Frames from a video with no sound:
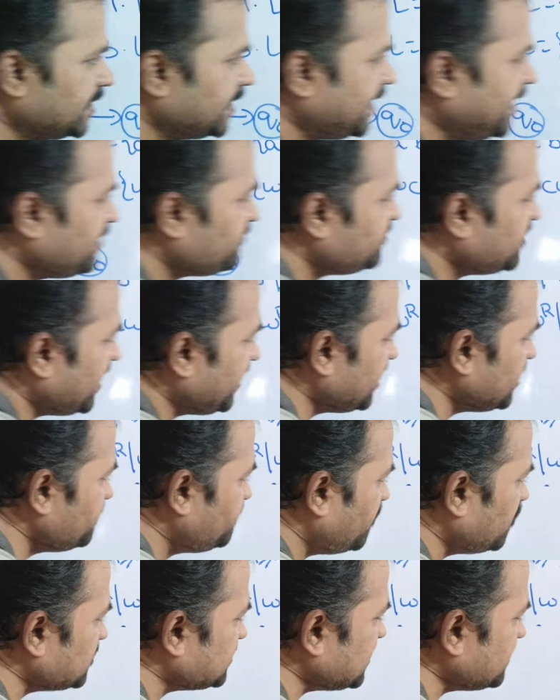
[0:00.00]
If the
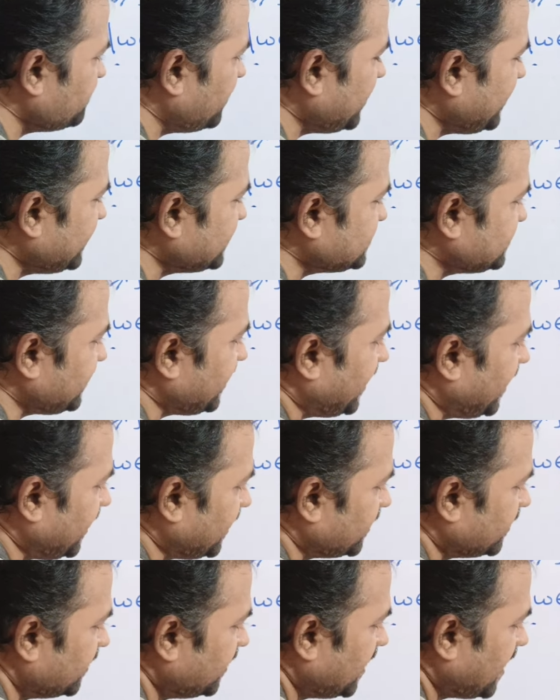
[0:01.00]
input symbol is
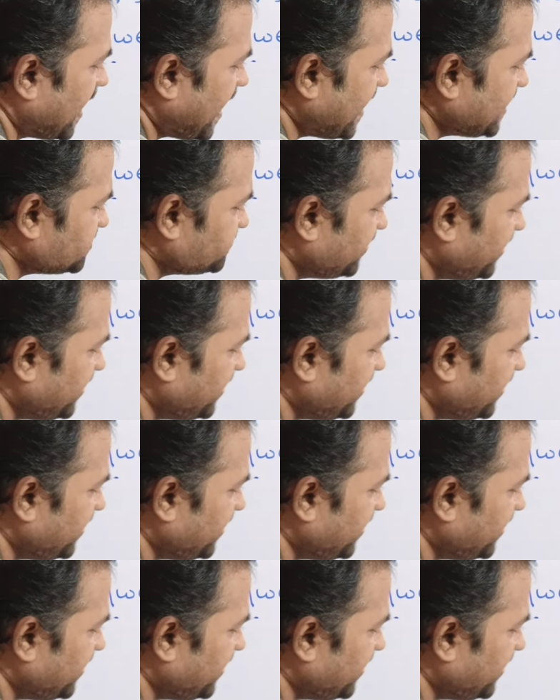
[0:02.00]
A as